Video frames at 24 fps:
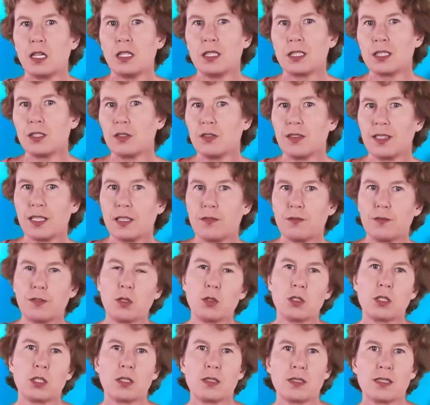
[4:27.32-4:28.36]
argue that
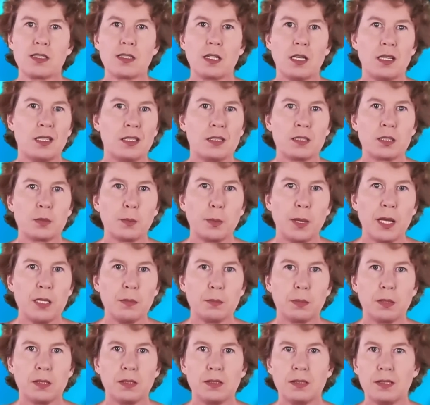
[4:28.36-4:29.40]
photons aren't
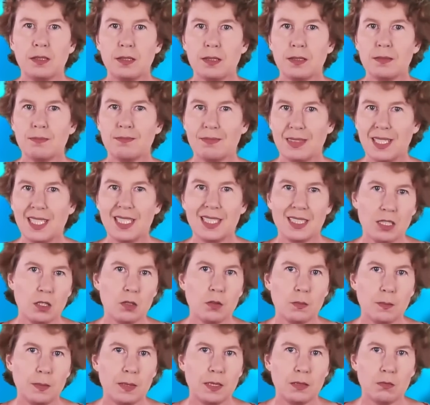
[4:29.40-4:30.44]
people, and
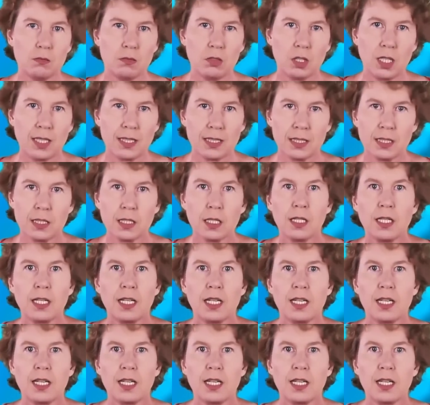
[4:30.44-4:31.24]
you'd be right,